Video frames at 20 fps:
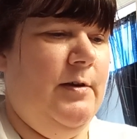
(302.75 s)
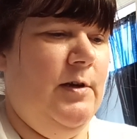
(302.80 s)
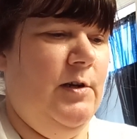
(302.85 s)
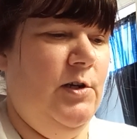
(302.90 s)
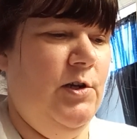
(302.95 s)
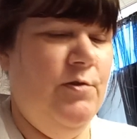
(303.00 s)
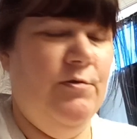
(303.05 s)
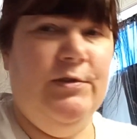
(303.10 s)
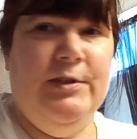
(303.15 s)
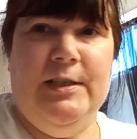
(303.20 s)

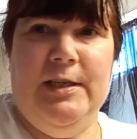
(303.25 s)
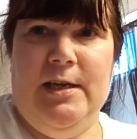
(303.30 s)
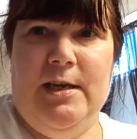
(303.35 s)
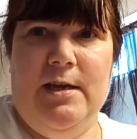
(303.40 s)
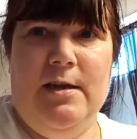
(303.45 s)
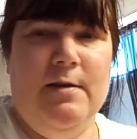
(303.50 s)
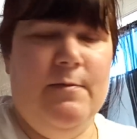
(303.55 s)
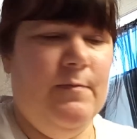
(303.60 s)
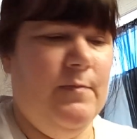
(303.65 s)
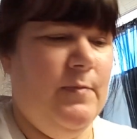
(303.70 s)

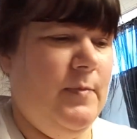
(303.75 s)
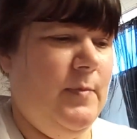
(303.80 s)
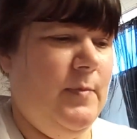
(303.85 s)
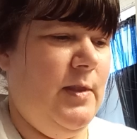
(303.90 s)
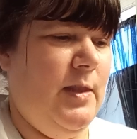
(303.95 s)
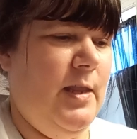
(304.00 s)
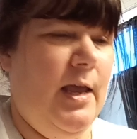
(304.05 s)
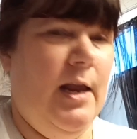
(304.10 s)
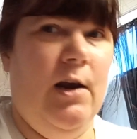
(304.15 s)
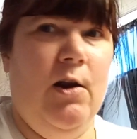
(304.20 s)
Lucy,
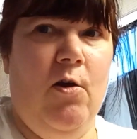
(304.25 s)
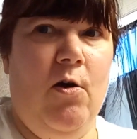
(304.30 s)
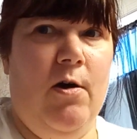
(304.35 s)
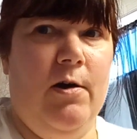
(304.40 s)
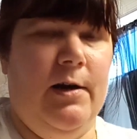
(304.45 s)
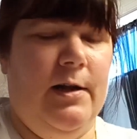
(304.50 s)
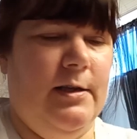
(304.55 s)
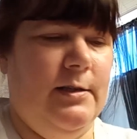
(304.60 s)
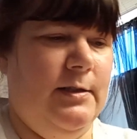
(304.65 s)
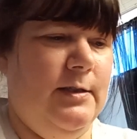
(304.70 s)
and
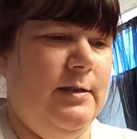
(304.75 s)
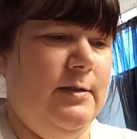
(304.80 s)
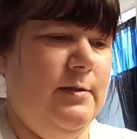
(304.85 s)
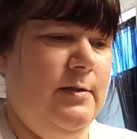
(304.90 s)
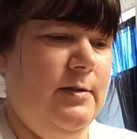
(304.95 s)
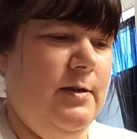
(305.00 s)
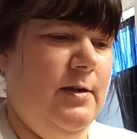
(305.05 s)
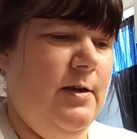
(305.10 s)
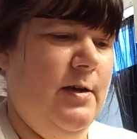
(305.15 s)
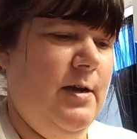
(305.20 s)

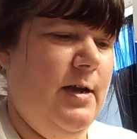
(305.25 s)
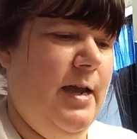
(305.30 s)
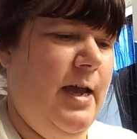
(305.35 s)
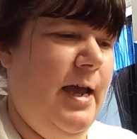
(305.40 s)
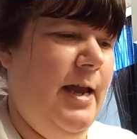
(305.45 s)
Lawless.